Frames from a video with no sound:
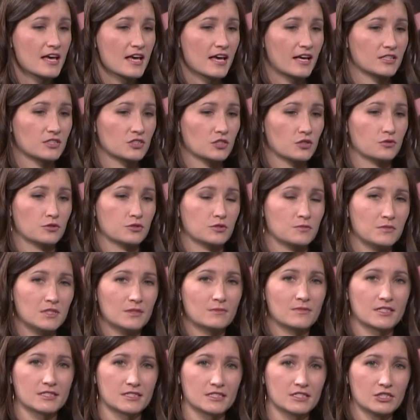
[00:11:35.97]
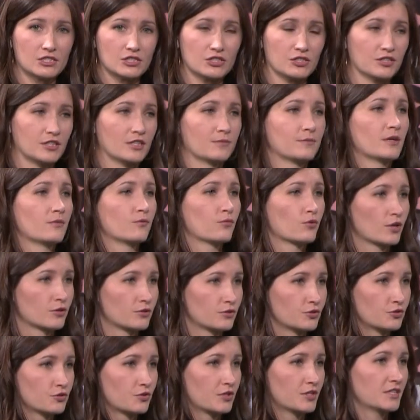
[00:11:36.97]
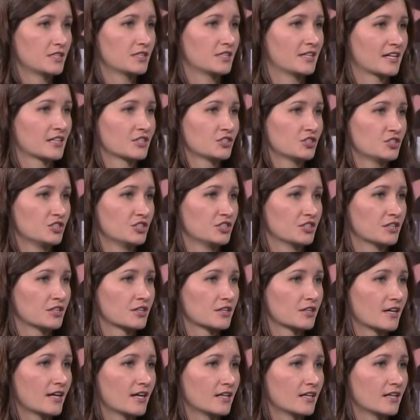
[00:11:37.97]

And so it was me, my sister, and then my brother joined the next year.